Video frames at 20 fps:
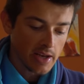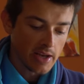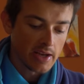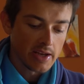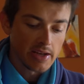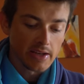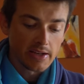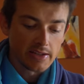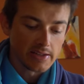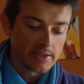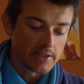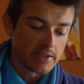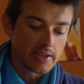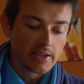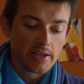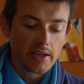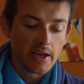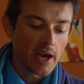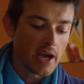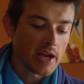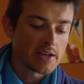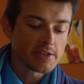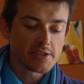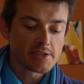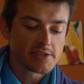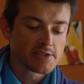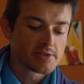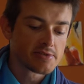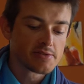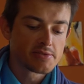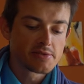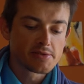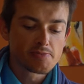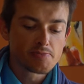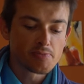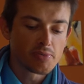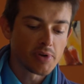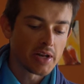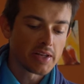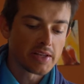and I just
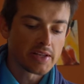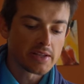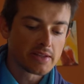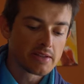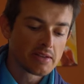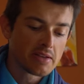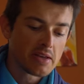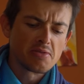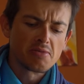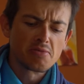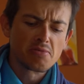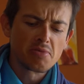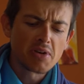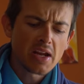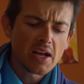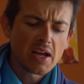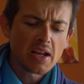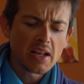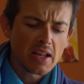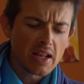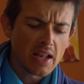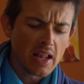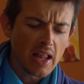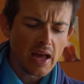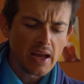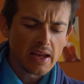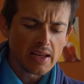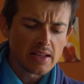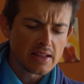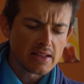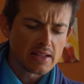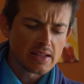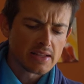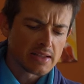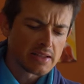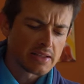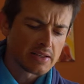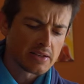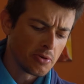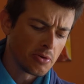spread it really
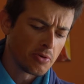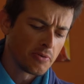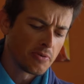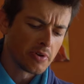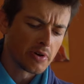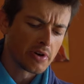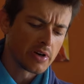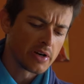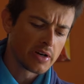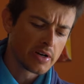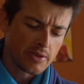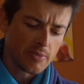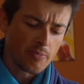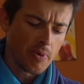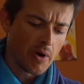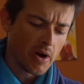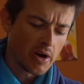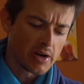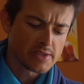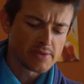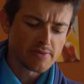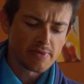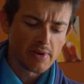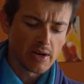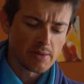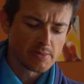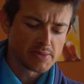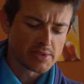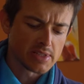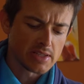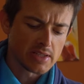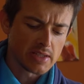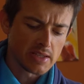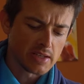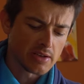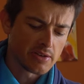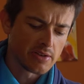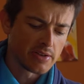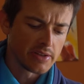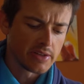lightly over the parts where I'm
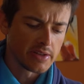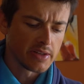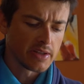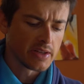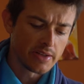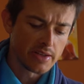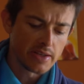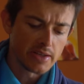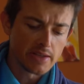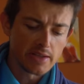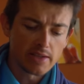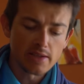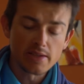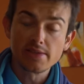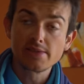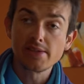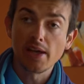sitting on the